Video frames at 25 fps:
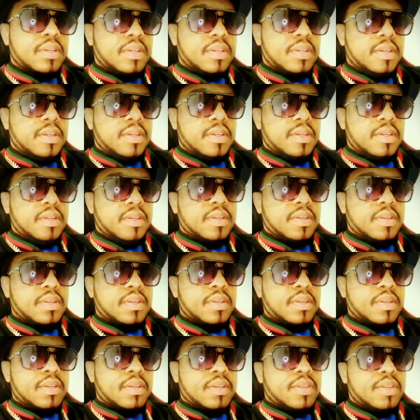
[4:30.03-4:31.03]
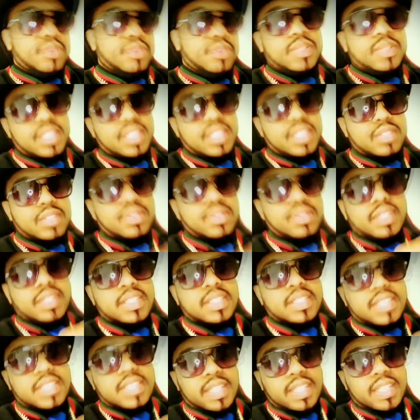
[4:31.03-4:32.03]
You need to understand that they
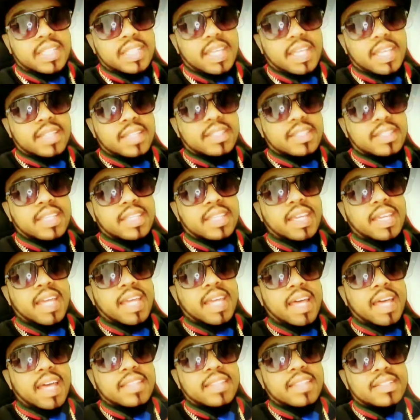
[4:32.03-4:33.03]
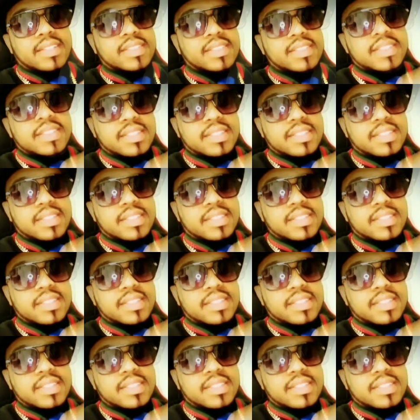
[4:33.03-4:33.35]
got the secrets